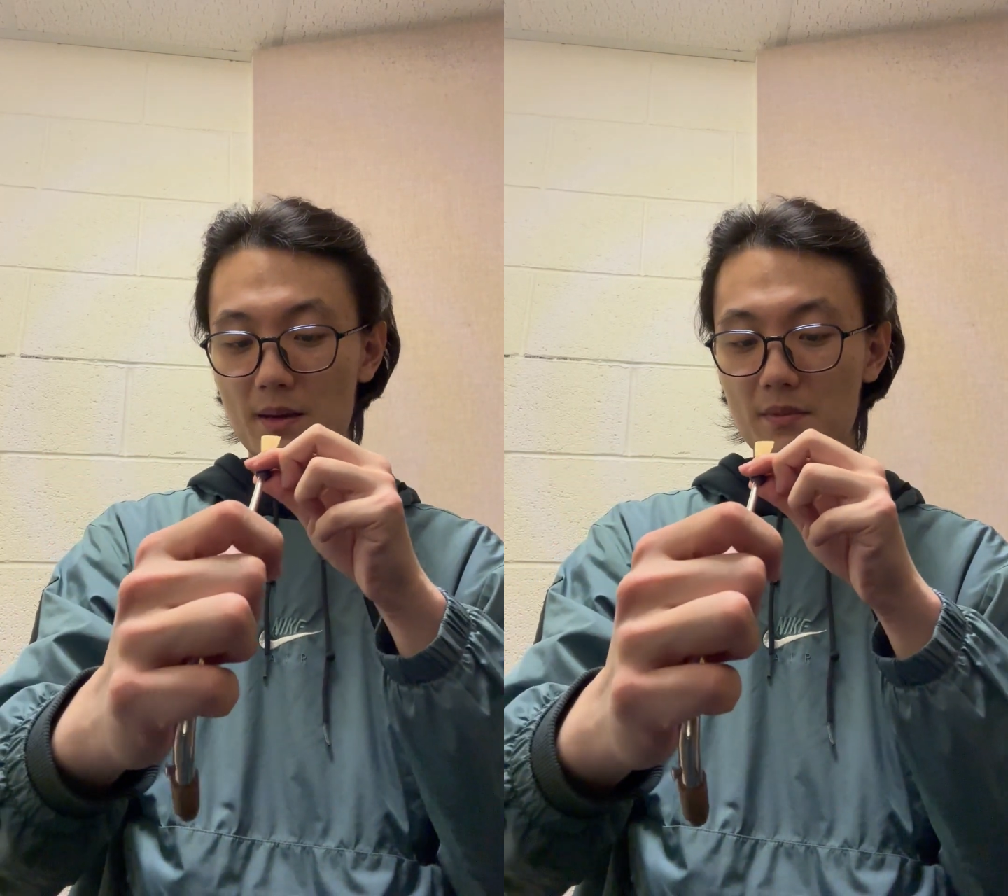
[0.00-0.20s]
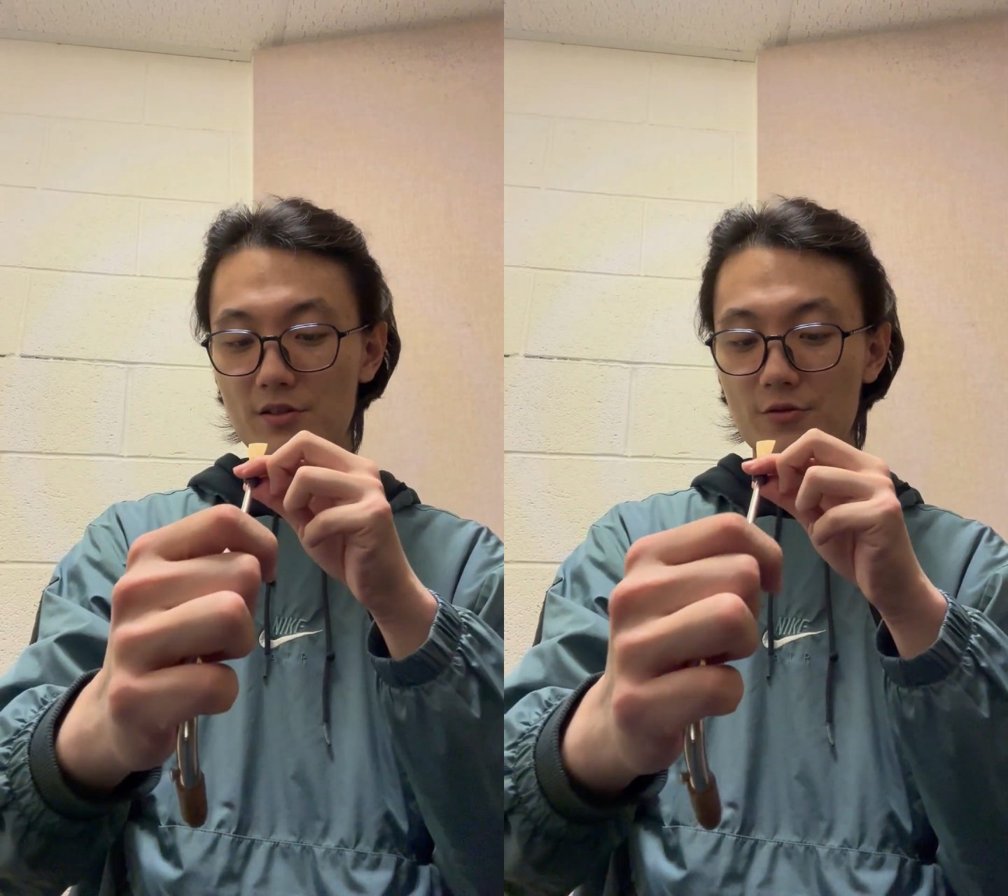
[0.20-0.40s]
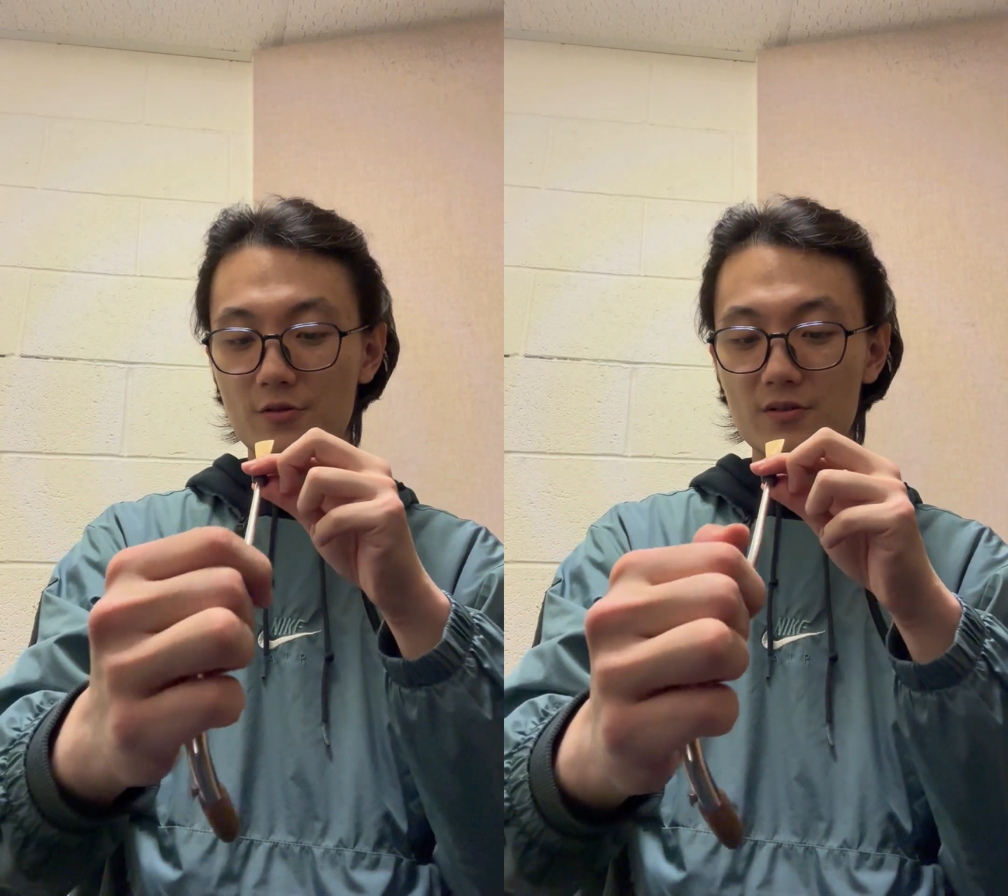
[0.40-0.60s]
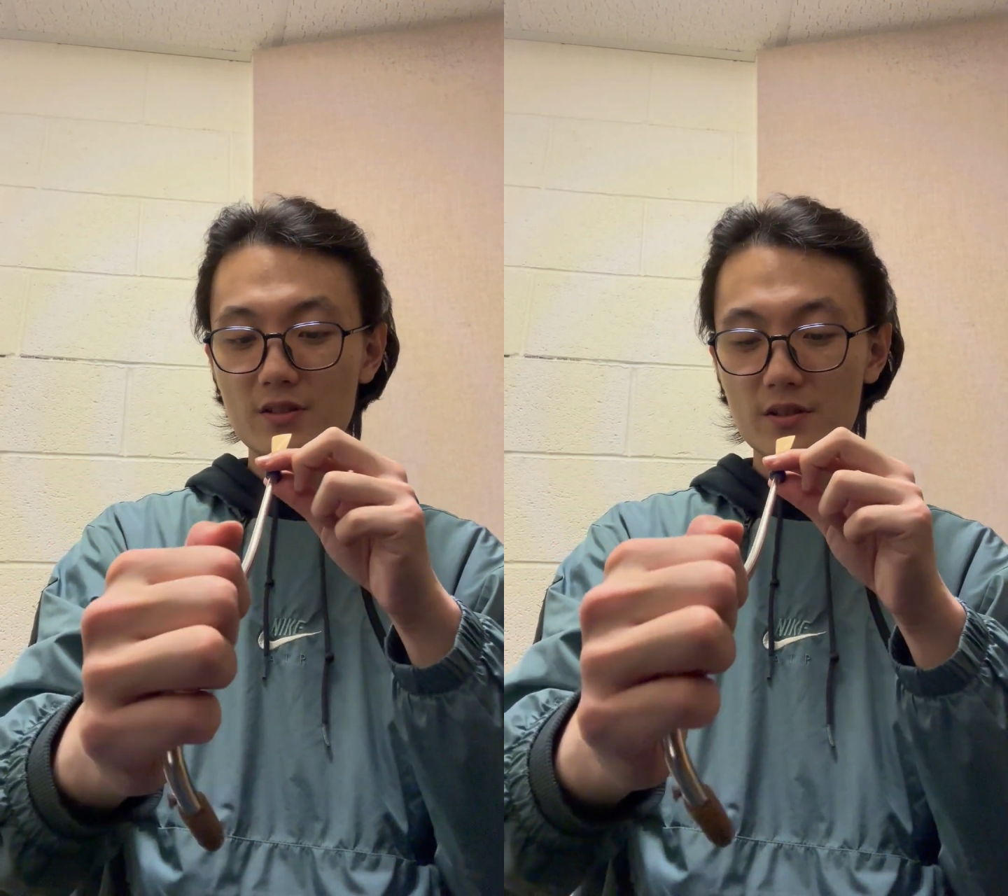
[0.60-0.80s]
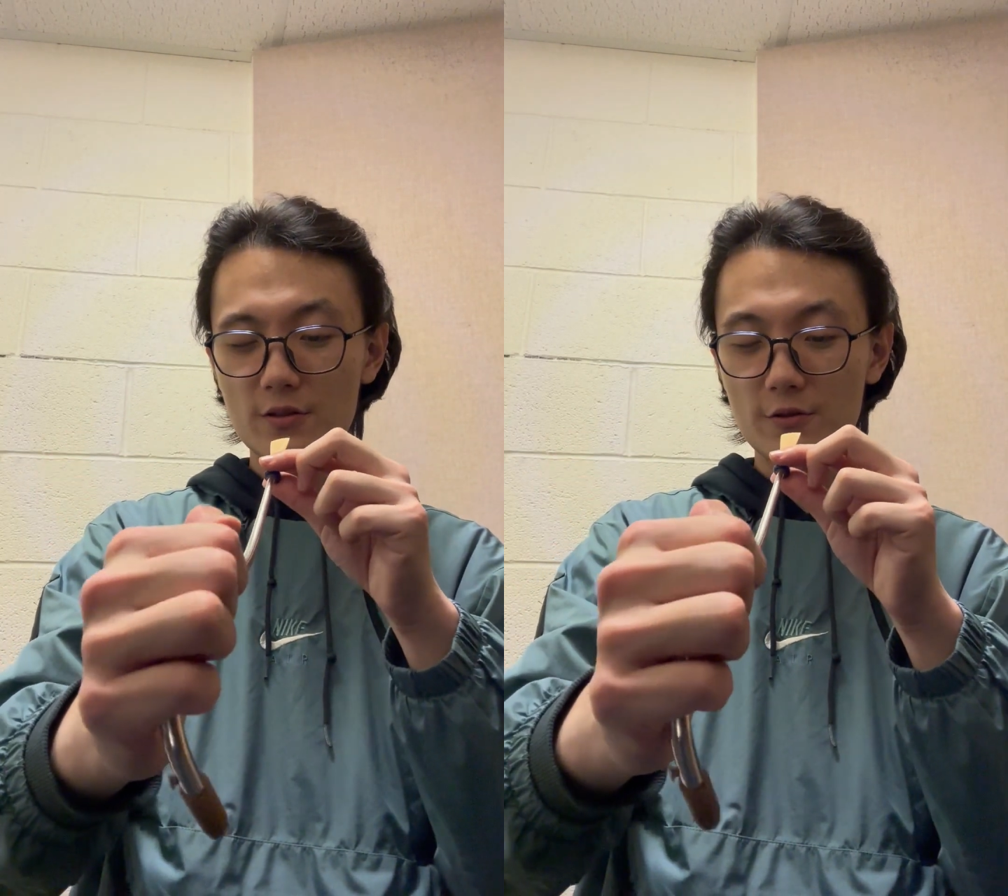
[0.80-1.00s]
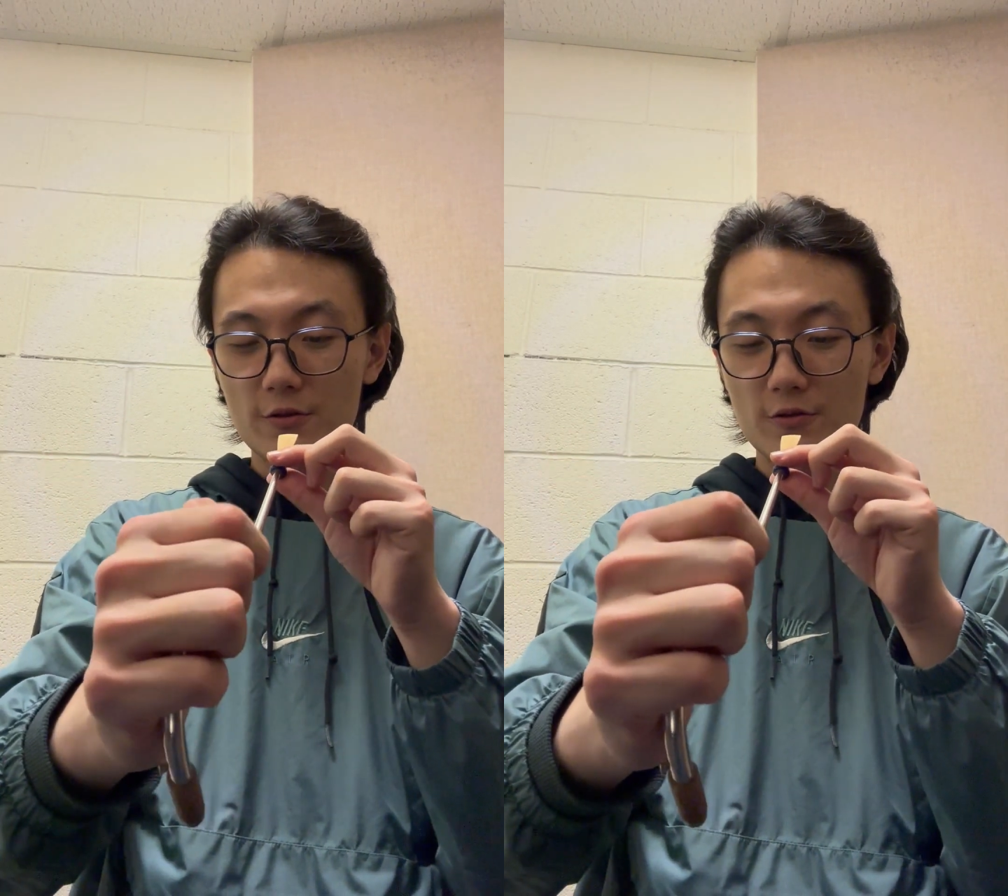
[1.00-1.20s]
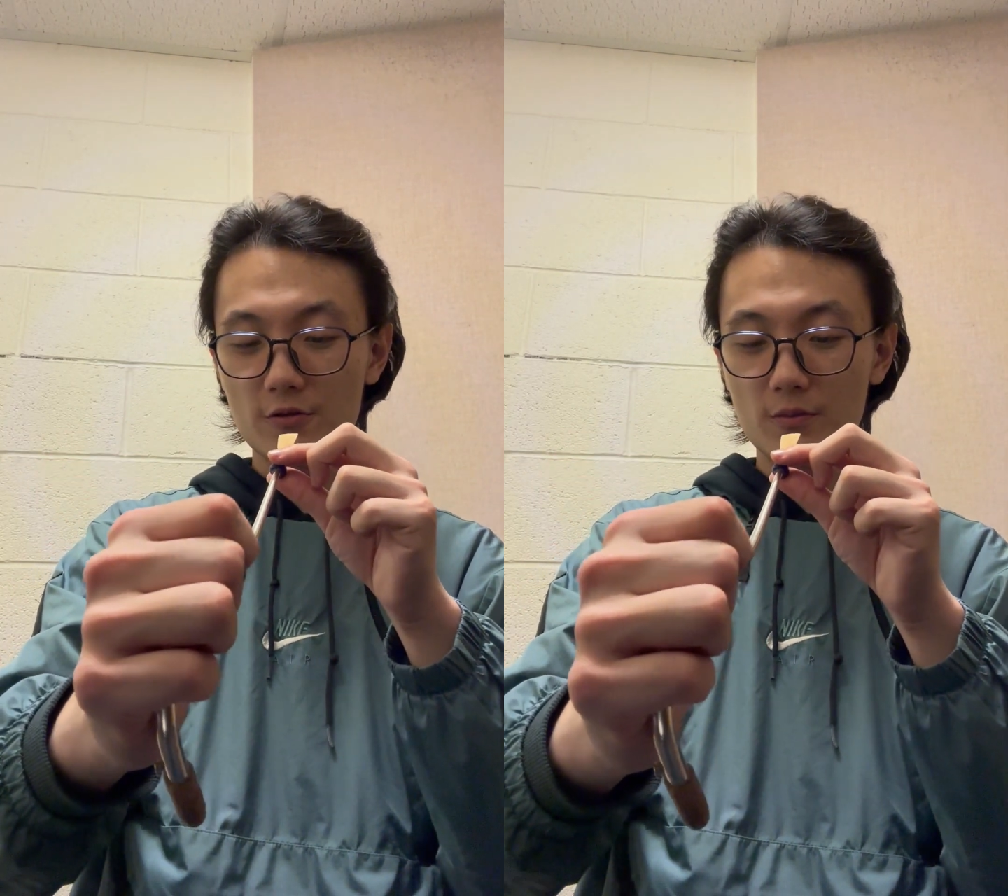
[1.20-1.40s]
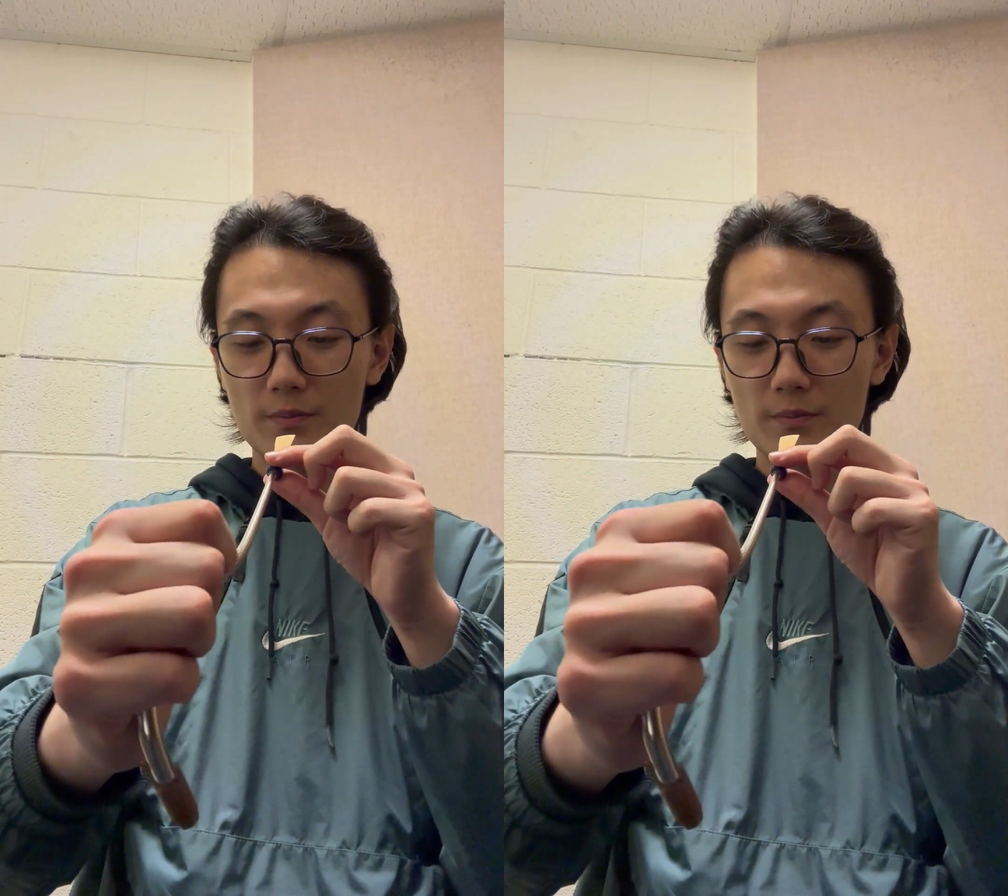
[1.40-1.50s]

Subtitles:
make sure these two